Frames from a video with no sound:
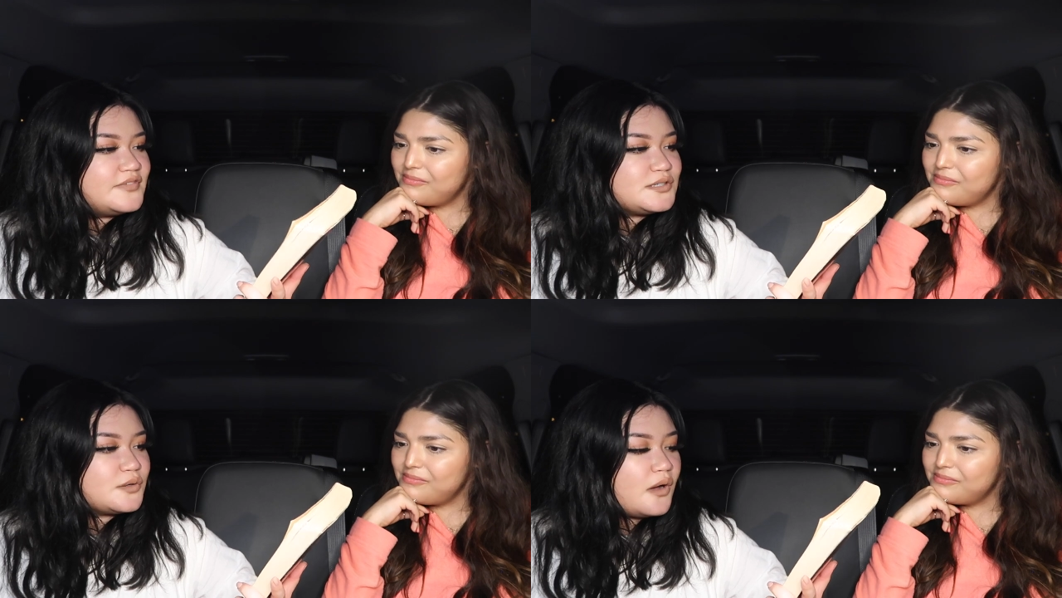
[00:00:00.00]

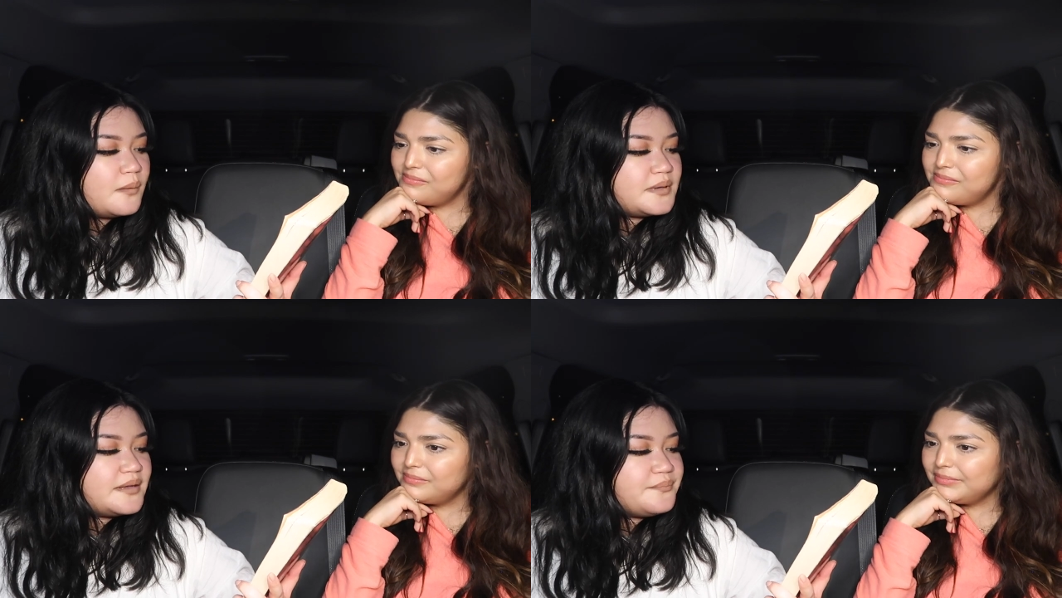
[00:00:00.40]
Speaker 1: physical
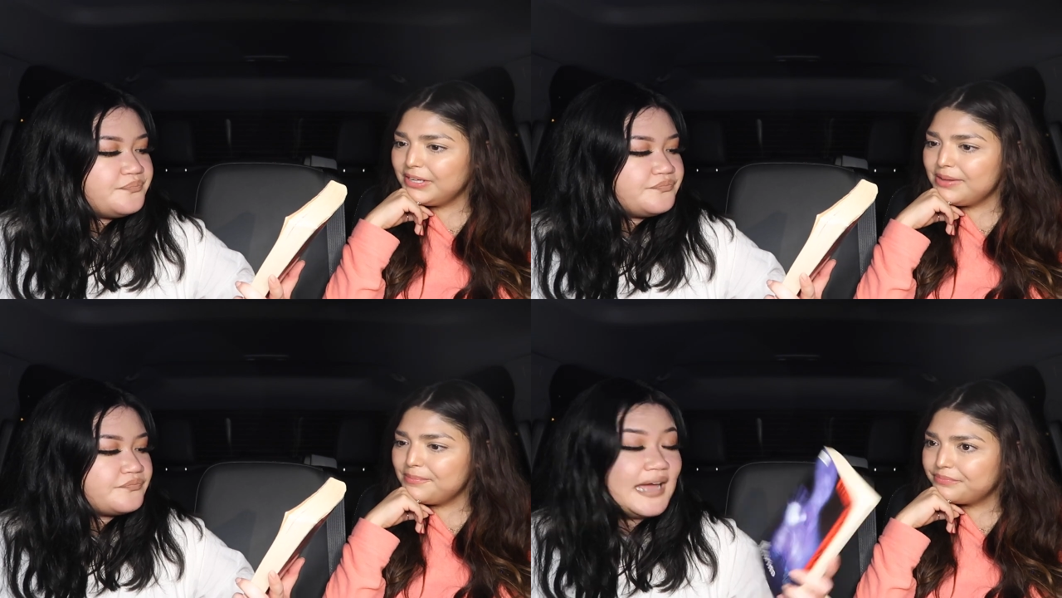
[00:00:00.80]
copy.
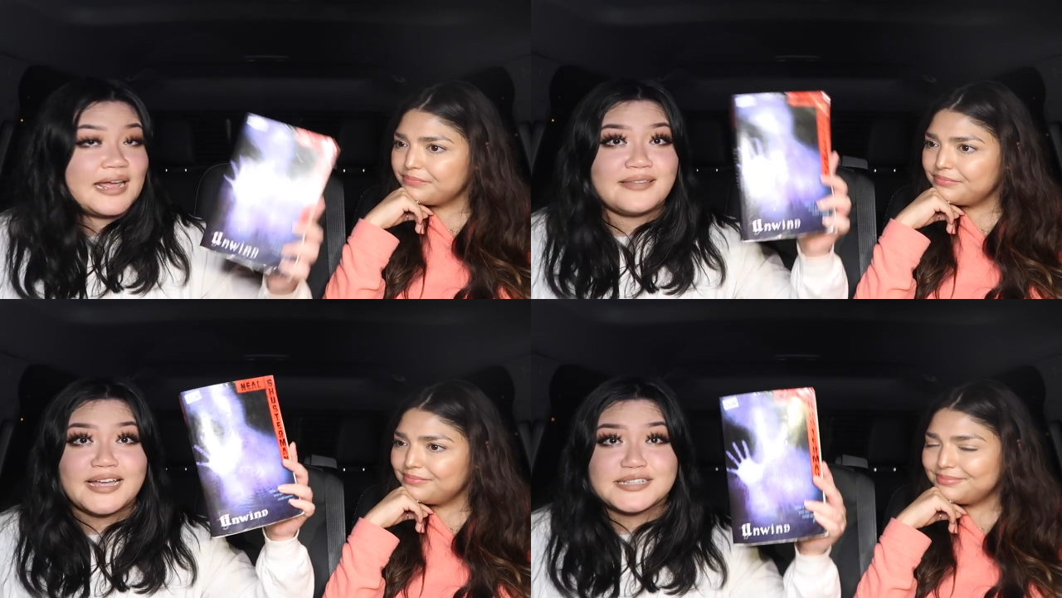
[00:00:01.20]
Yeah.
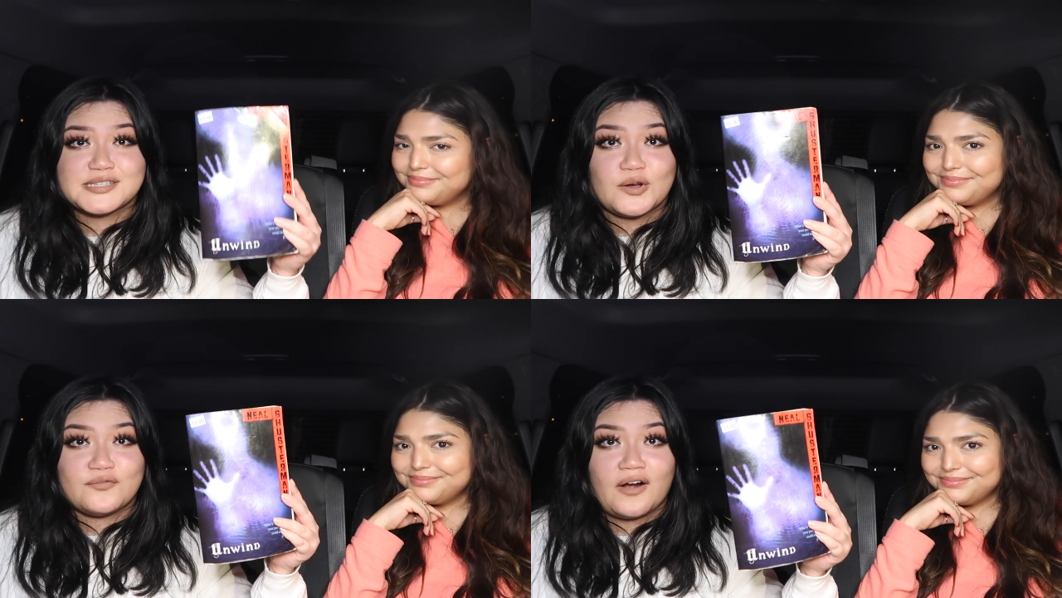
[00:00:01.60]
And I like it
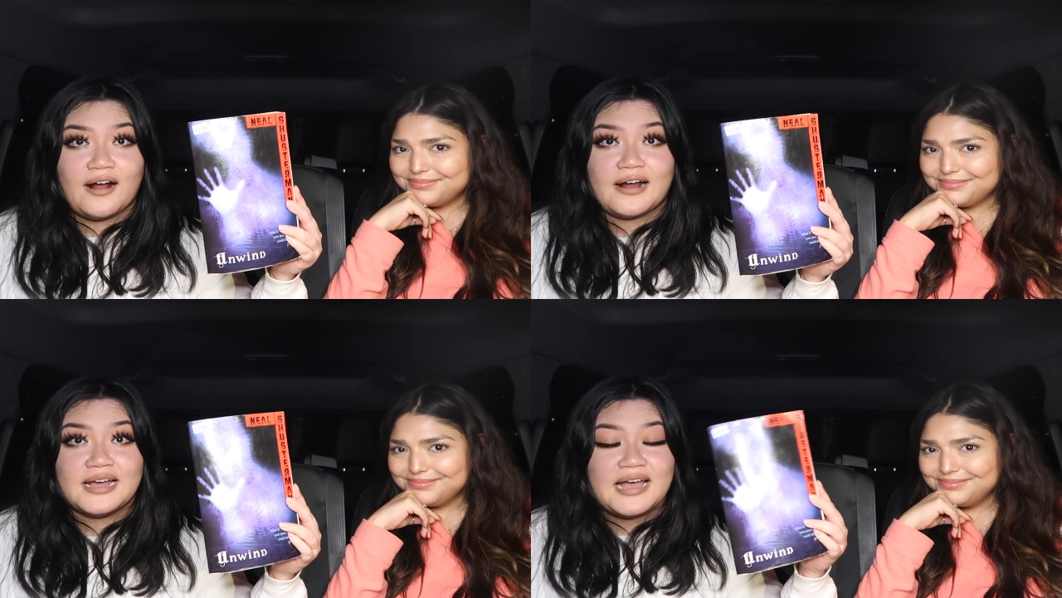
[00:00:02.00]
so
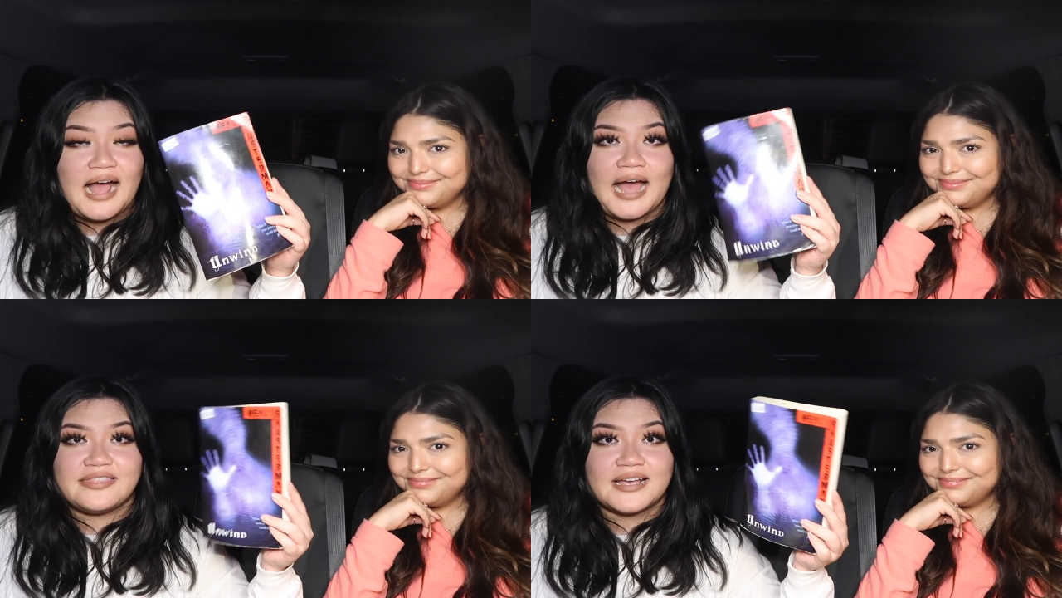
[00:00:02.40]
far.
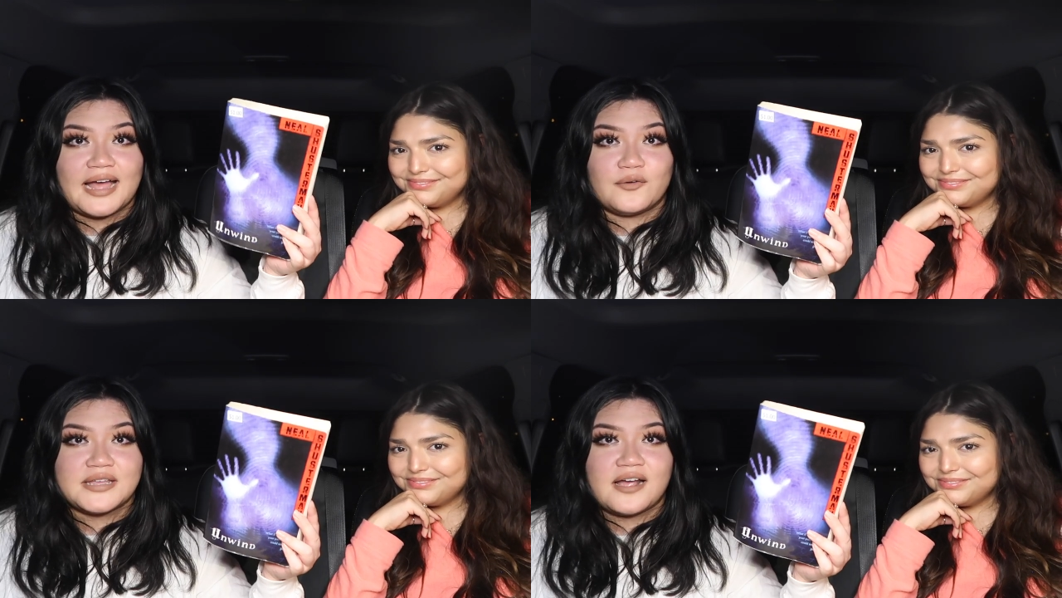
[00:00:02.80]
I think
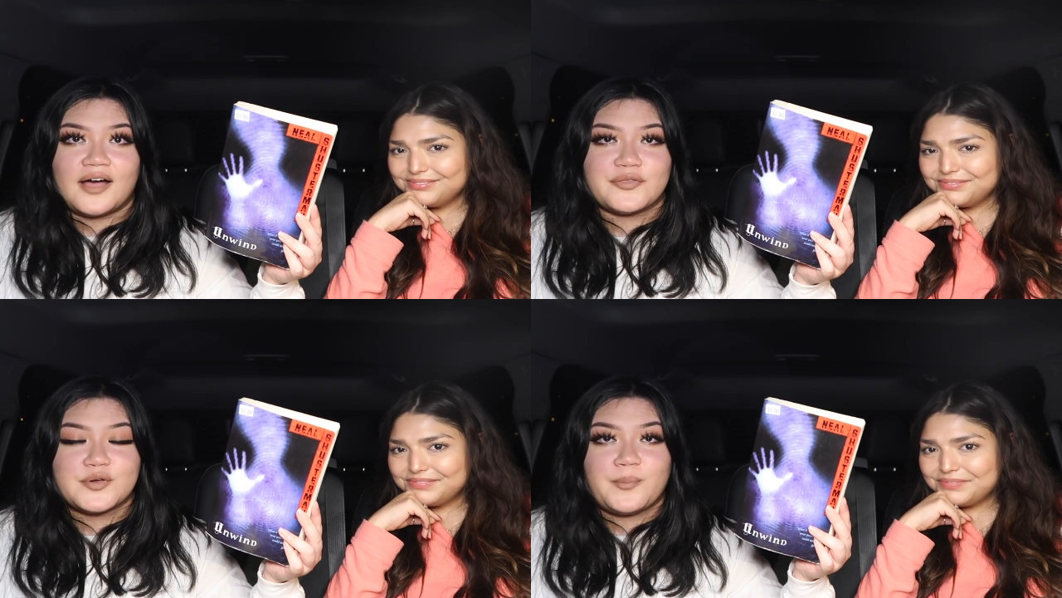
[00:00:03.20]
I only
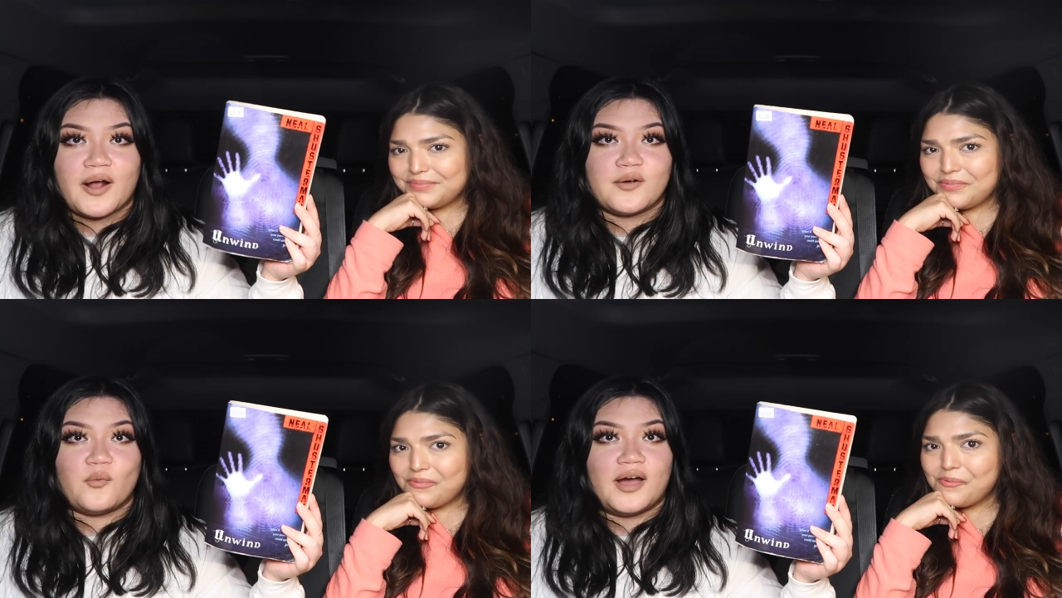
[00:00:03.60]
got through
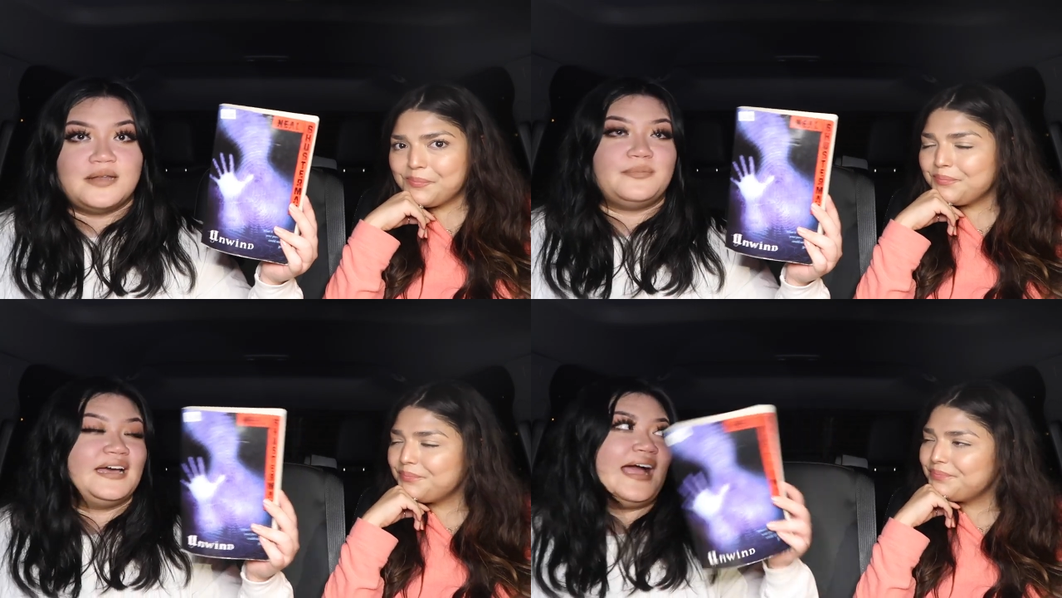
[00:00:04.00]
part
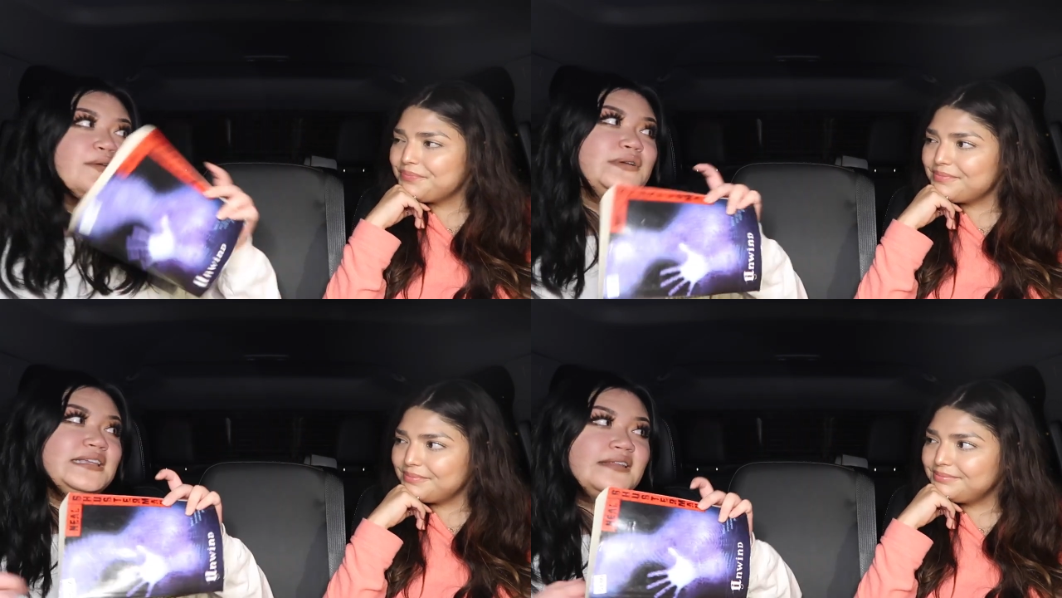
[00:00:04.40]
one, but I
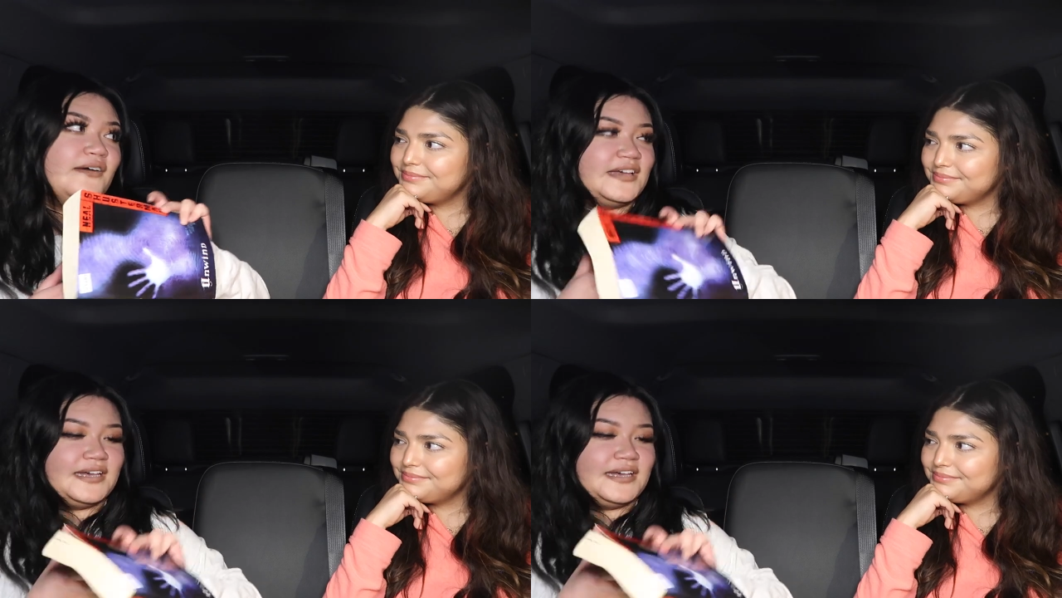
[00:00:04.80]
really love